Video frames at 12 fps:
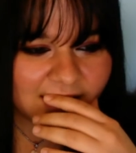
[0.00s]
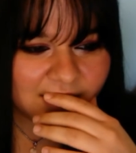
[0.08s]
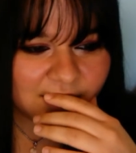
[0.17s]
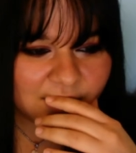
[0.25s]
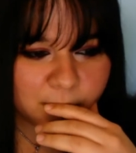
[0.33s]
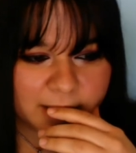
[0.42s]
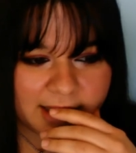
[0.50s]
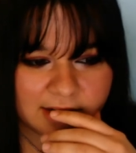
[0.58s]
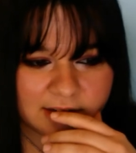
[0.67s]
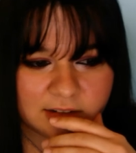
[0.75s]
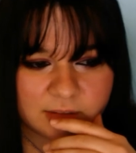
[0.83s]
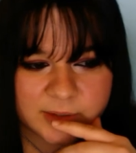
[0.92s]

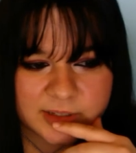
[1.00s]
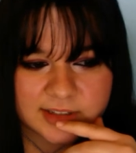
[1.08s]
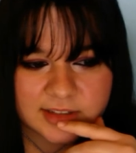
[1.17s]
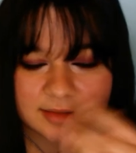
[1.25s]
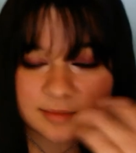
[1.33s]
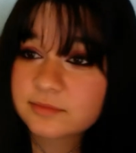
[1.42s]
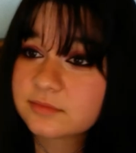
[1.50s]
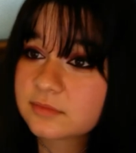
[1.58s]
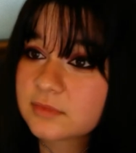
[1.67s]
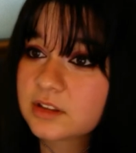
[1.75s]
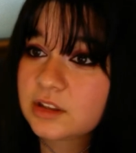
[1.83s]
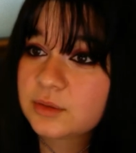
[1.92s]
Ruben, who is,
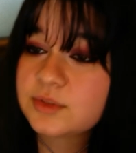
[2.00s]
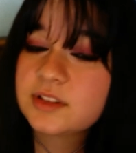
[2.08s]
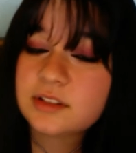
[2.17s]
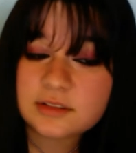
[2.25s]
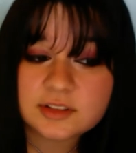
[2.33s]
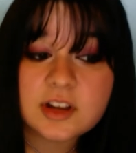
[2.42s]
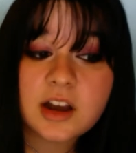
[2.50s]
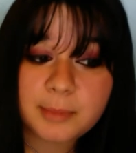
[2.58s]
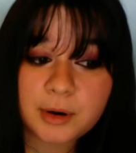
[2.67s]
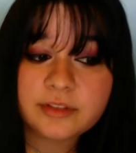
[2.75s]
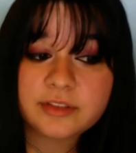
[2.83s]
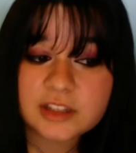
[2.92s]
you saw
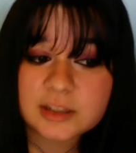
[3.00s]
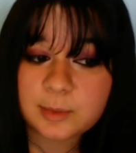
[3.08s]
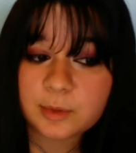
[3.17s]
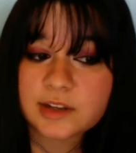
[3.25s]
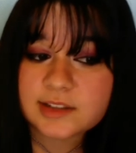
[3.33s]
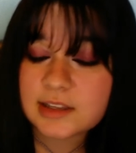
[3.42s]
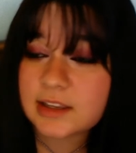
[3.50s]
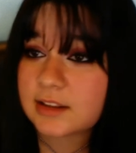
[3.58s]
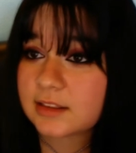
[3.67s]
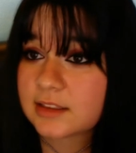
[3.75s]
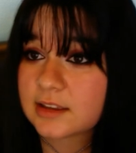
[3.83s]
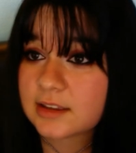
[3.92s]
both these boys
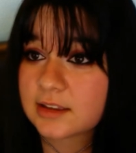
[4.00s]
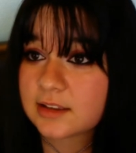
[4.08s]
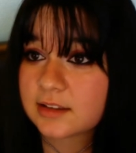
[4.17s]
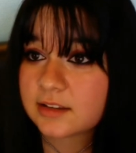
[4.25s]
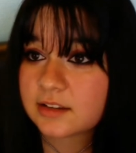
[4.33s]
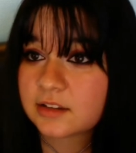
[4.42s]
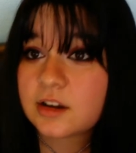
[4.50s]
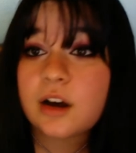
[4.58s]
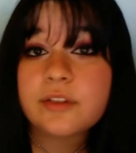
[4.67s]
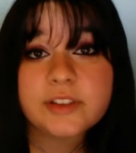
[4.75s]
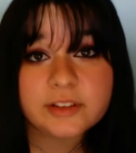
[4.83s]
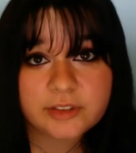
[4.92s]
in the
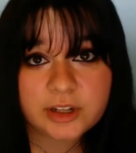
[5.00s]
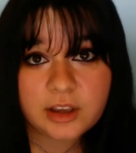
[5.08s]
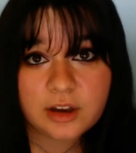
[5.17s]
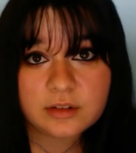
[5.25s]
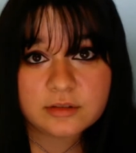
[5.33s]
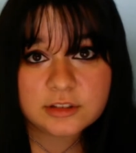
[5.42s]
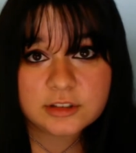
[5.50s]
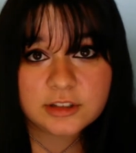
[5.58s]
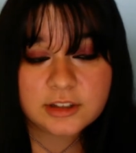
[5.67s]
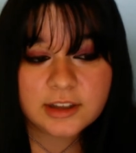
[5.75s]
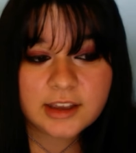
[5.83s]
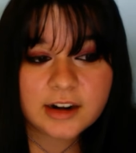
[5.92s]
golfing video,
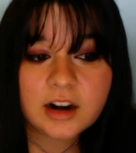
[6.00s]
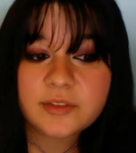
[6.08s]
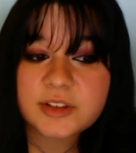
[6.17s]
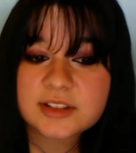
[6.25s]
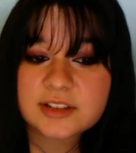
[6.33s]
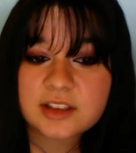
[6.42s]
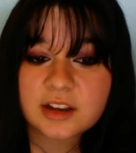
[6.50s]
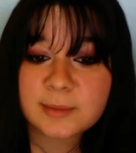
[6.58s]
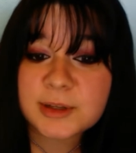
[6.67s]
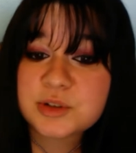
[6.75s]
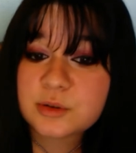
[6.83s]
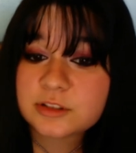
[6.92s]
and obviously they are
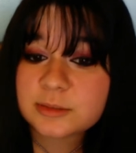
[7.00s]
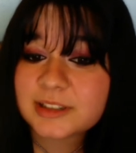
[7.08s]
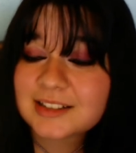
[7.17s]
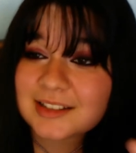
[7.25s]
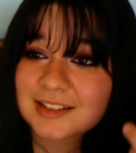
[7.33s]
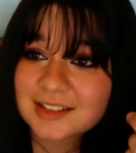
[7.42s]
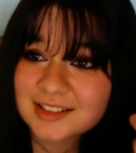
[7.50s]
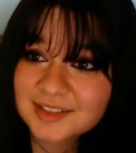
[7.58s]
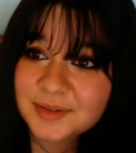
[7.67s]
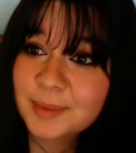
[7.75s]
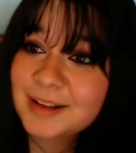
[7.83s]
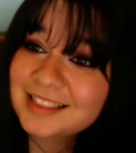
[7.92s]
much older because this is
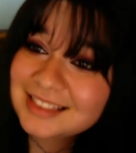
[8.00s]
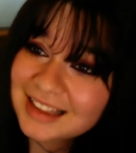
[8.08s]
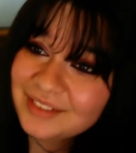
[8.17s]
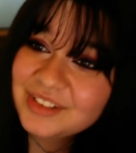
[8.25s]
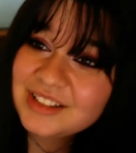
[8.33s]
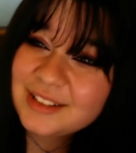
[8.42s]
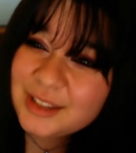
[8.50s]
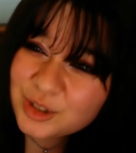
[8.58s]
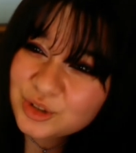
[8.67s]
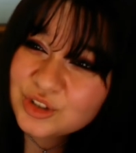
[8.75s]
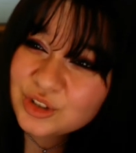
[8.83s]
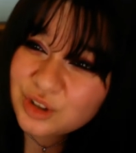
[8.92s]
from 11
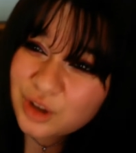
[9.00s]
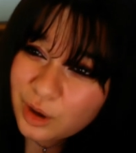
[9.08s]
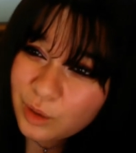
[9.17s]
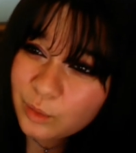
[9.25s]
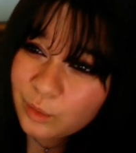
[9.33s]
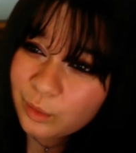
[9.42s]
years ago.